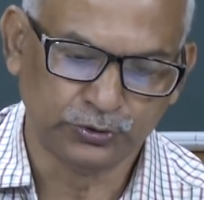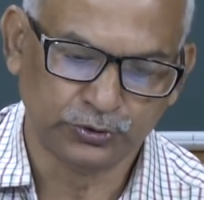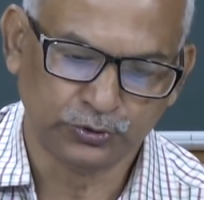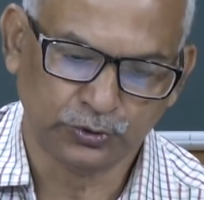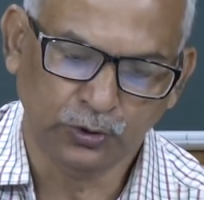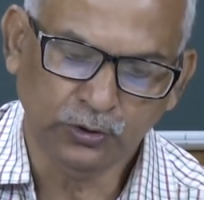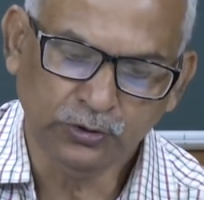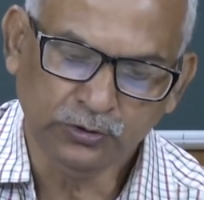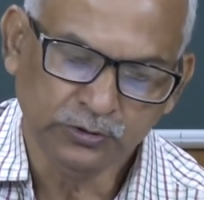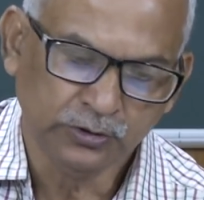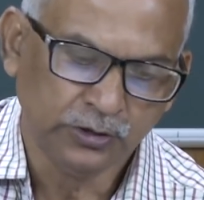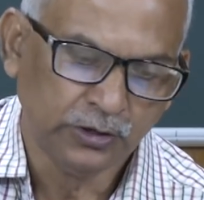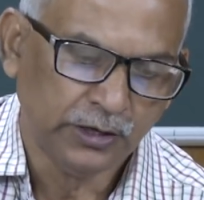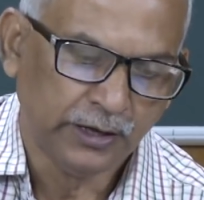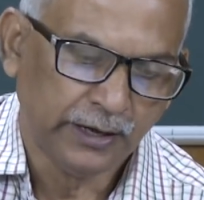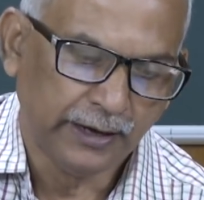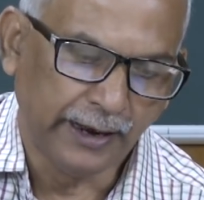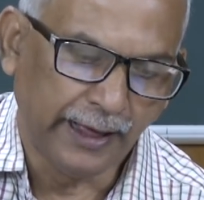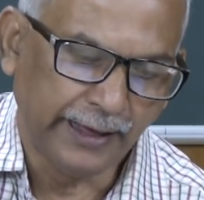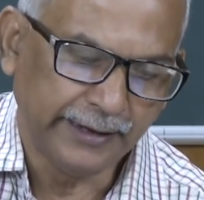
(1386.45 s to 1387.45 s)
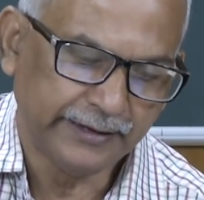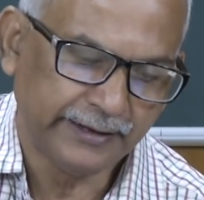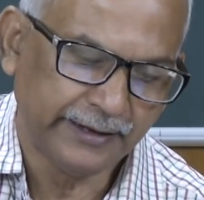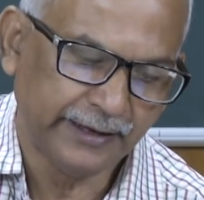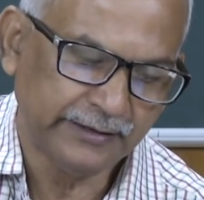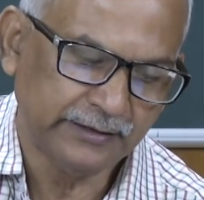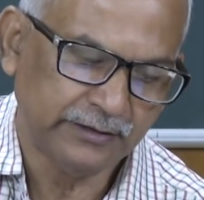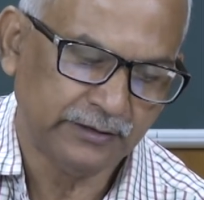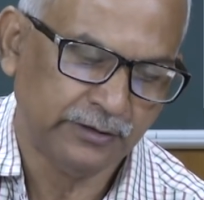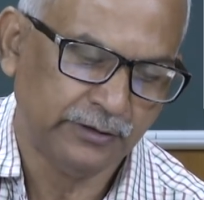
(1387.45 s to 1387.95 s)
So, like
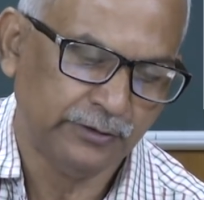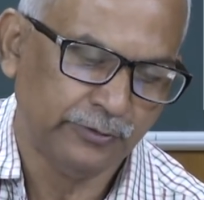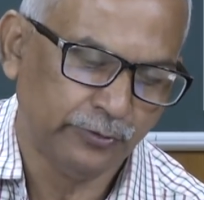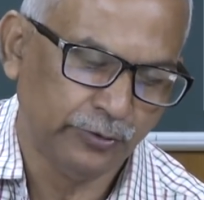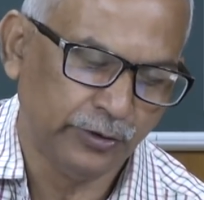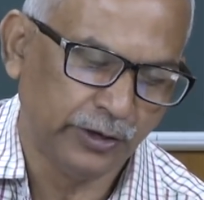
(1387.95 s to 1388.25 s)
that we